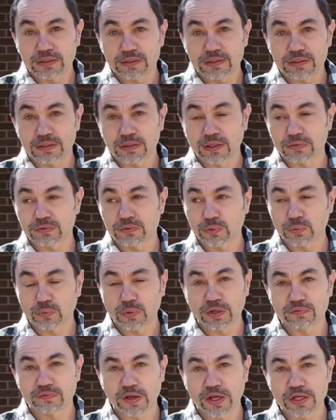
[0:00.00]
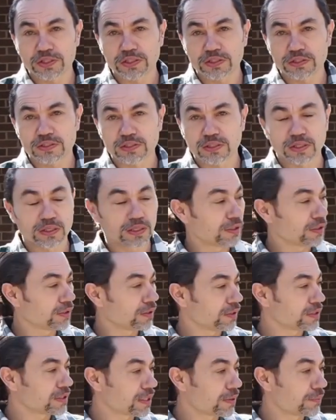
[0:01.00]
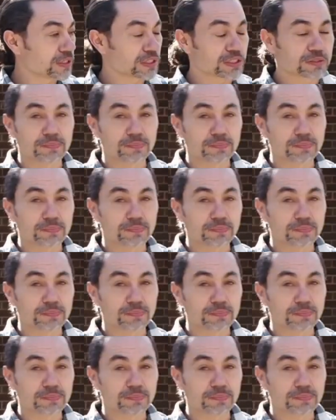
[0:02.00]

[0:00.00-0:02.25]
you know, I'm never going to lose uh,